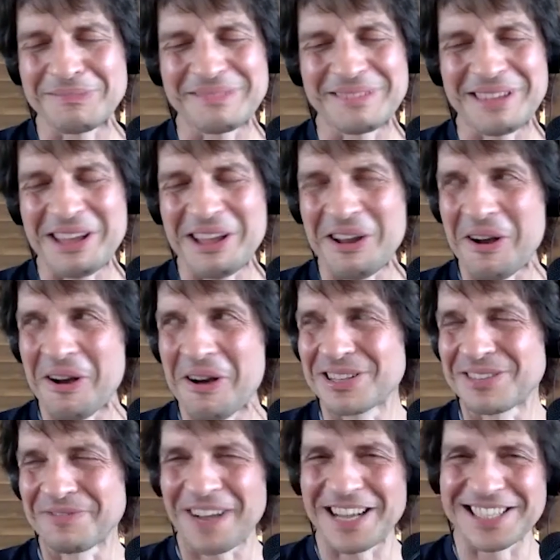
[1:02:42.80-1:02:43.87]

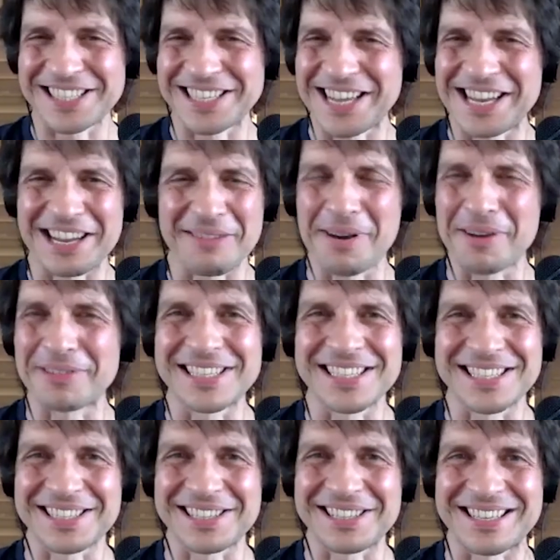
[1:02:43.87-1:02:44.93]
what's fascinating about
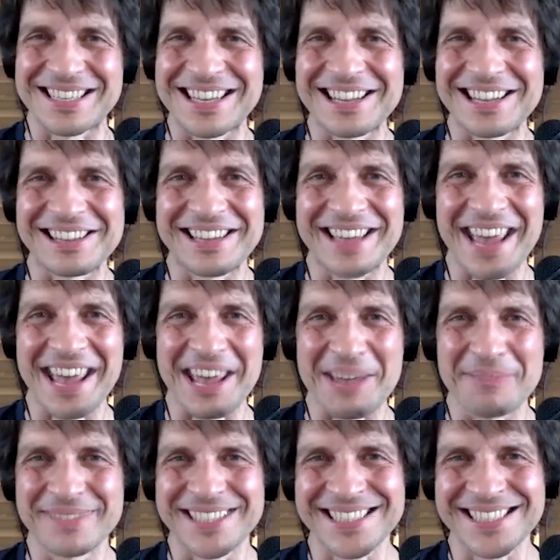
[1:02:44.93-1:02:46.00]
these little
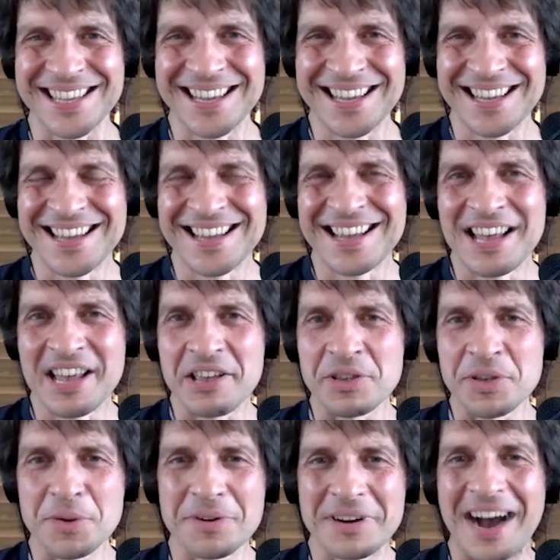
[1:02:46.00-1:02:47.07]
games
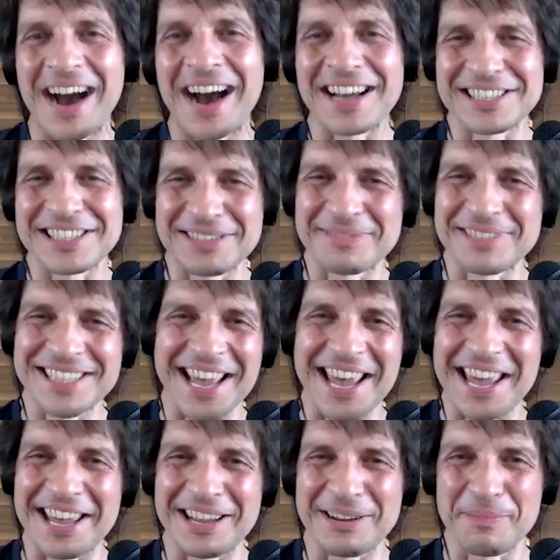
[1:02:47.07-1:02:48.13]
you guys, I'm
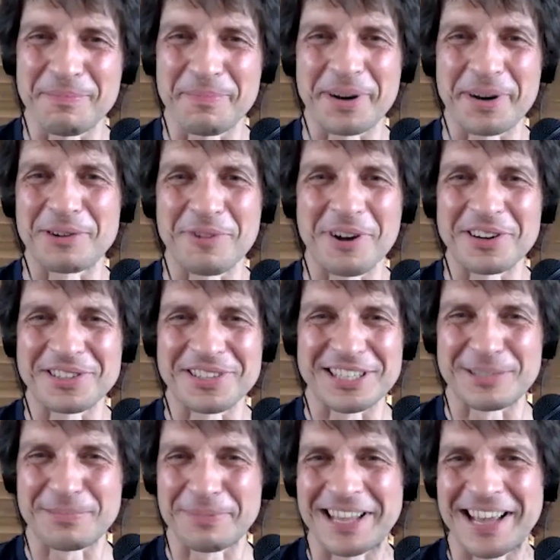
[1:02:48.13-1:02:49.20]
saying, bird
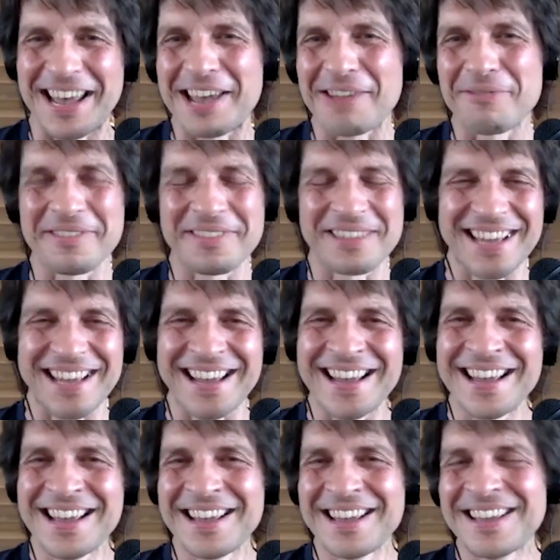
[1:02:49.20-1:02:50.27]
watchers play with a
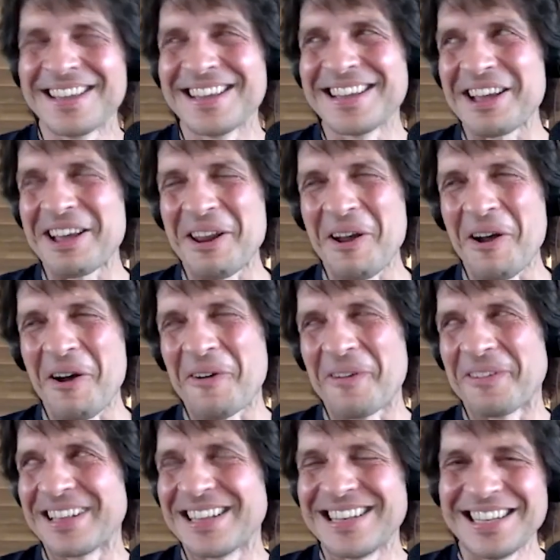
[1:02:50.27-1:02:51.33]

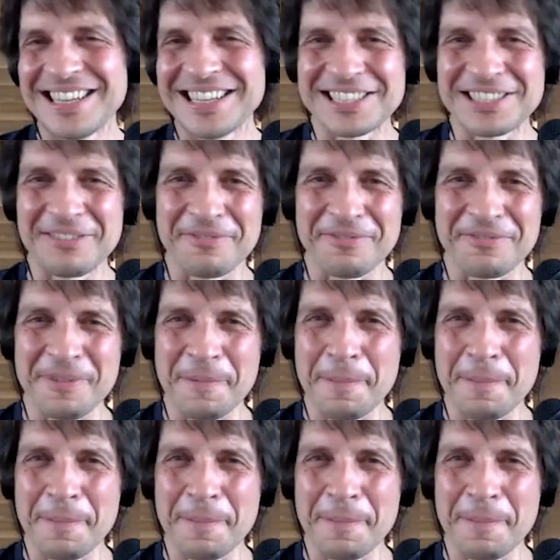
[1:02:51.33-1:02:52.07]
list of